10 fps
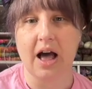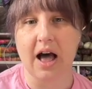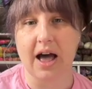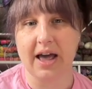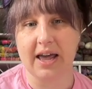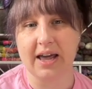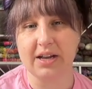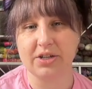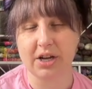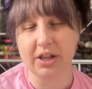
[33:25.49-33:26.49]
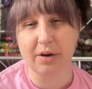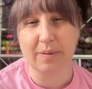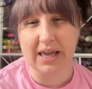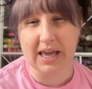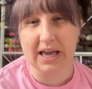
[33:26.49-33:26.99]
I took a little
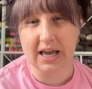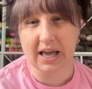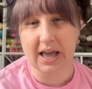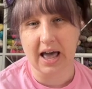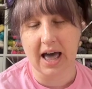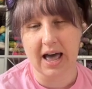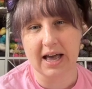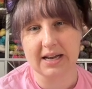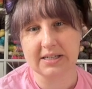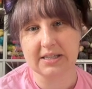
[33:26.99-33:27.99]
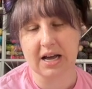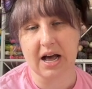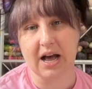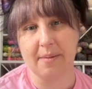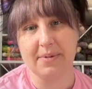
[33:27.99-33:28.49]
peek at
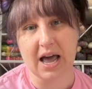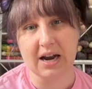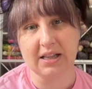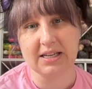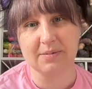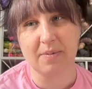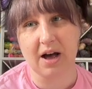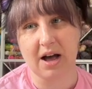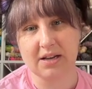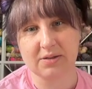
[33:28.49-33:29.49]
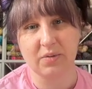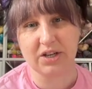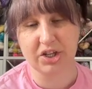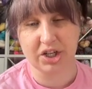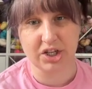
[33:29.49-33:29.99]
Natalie's box when
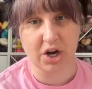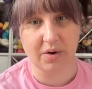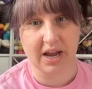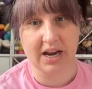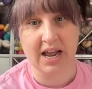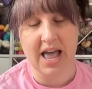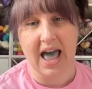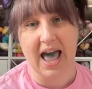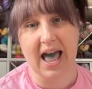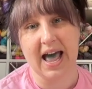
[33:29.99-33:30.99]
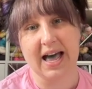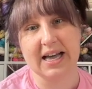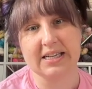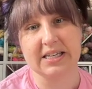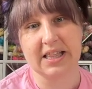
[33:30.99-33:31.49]
she showed it,
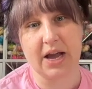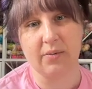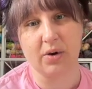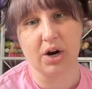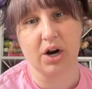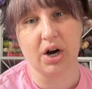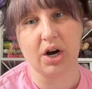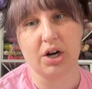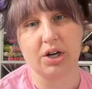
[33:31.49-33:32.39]
and they were